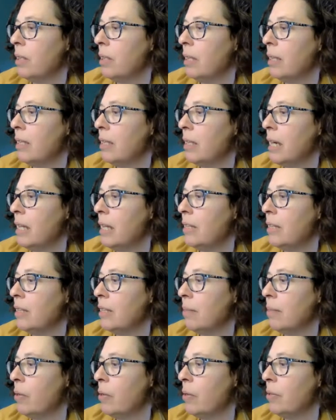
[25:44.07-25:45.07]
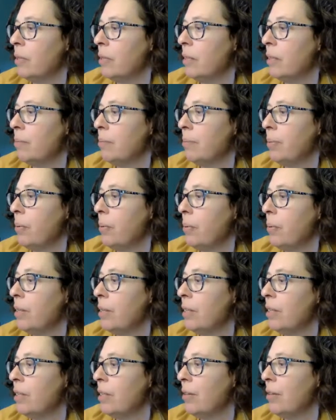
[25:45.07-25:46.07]
contains the most important
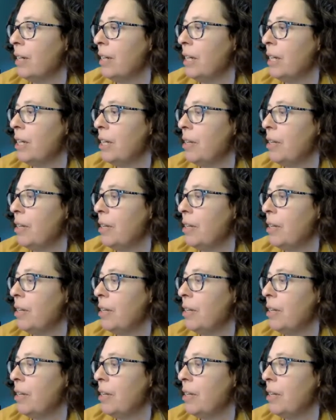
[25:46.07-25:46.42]
ingredient